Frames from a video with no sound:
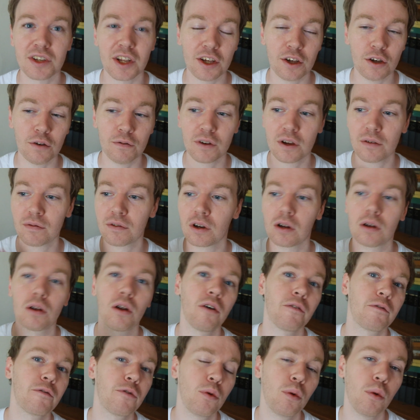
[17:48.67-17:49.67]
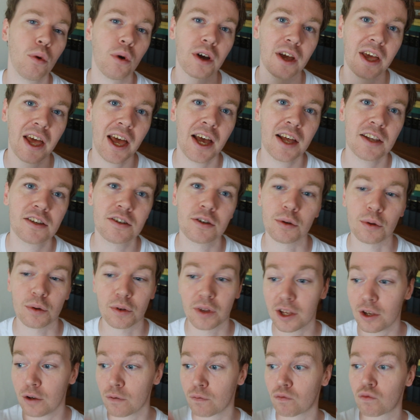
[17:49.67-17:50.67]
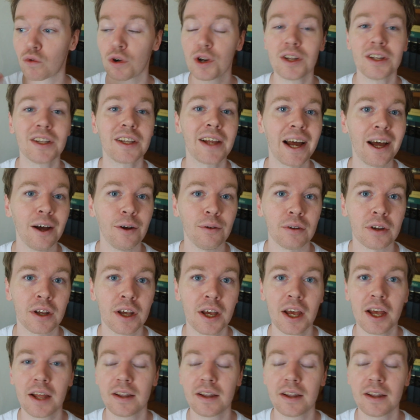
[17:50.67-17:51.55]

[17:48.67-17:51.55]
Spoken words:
that you've given a lot of thought and care to, that you've written down,